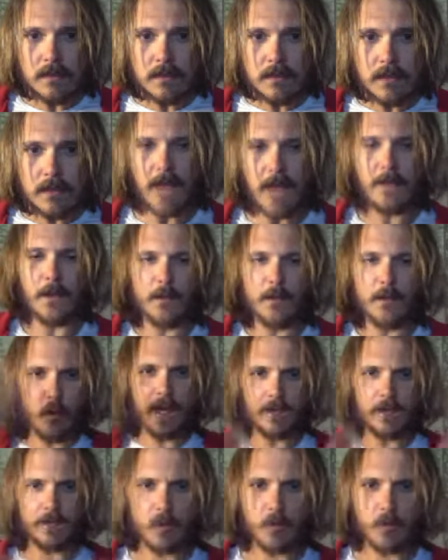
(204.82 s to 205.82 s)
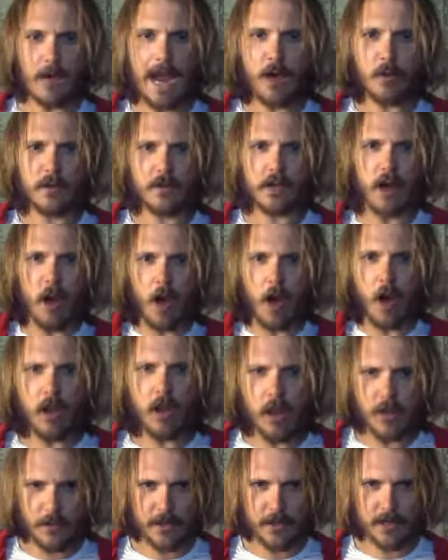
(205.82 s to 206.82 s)
and therefore kind of grounded all
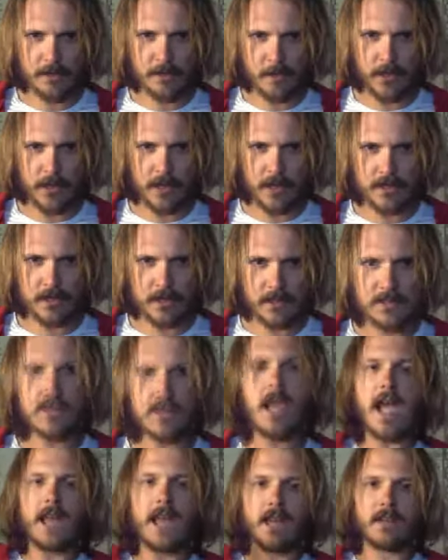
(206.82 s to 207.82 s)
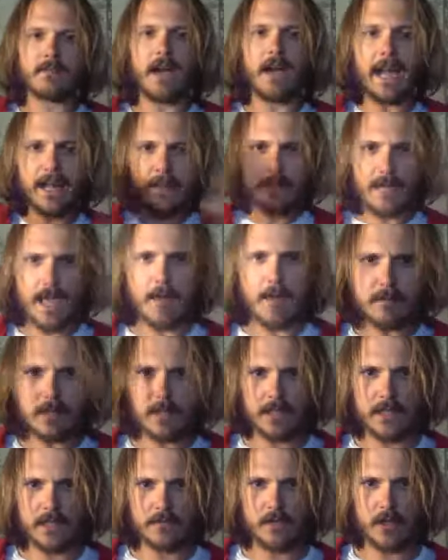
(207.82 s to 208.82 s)
other experiences and invited them to
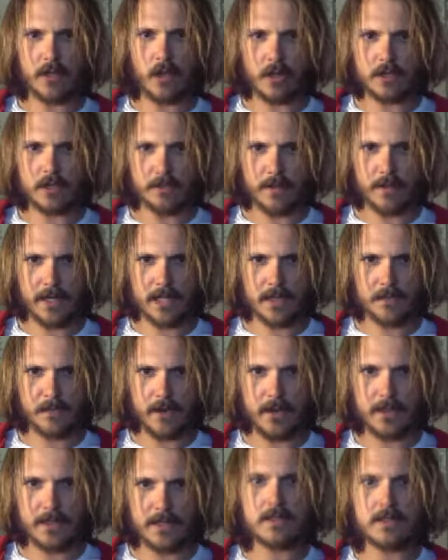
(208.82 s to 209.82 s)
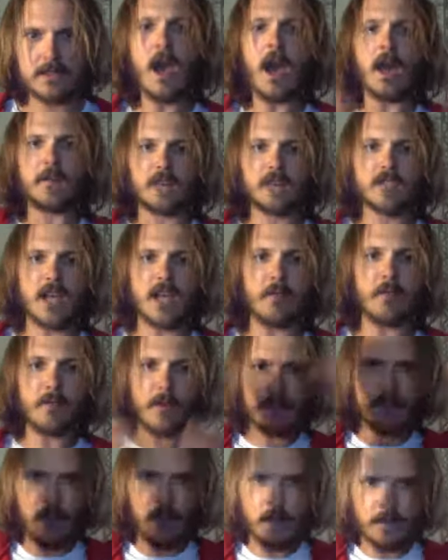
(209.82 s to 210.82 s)
live the ultimate experiences of
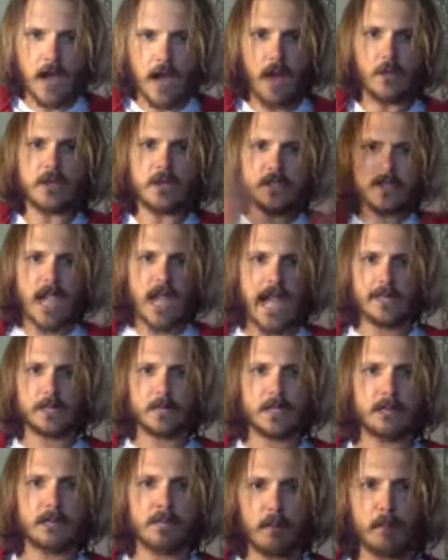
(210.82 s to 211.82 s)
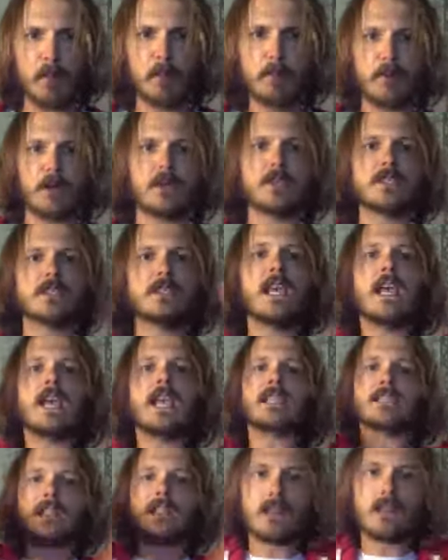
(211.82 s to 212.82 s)
discovering that on the other side, when the bubble bursts,
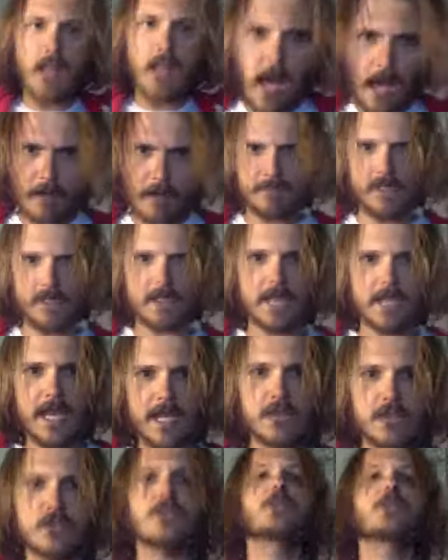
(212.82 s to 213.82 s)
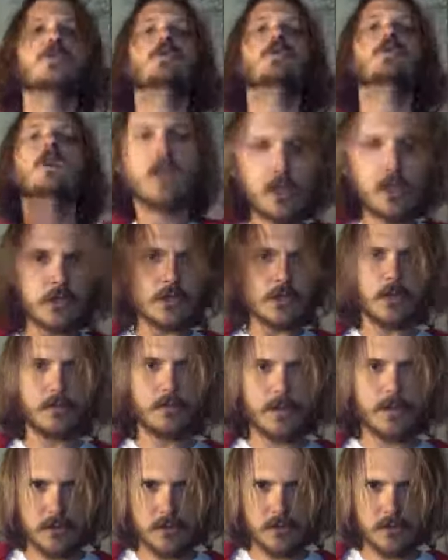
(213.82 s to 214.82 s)
is a love that takes you to
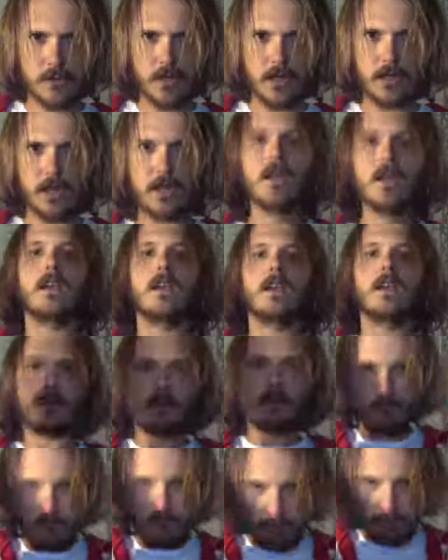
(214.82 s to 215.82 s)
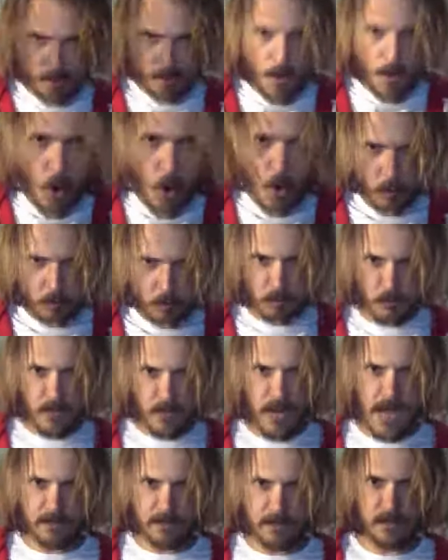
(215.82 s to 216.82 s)
mystery. Boom,
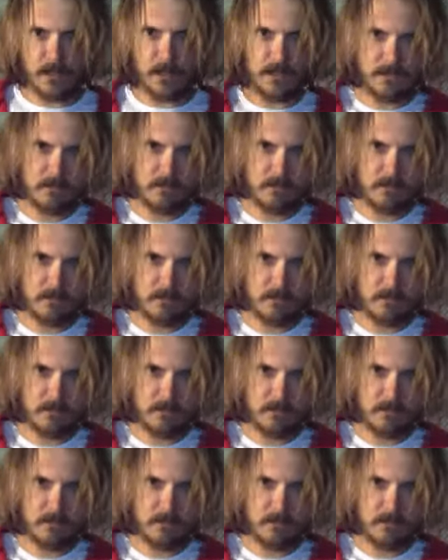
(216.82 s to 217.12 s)
reality.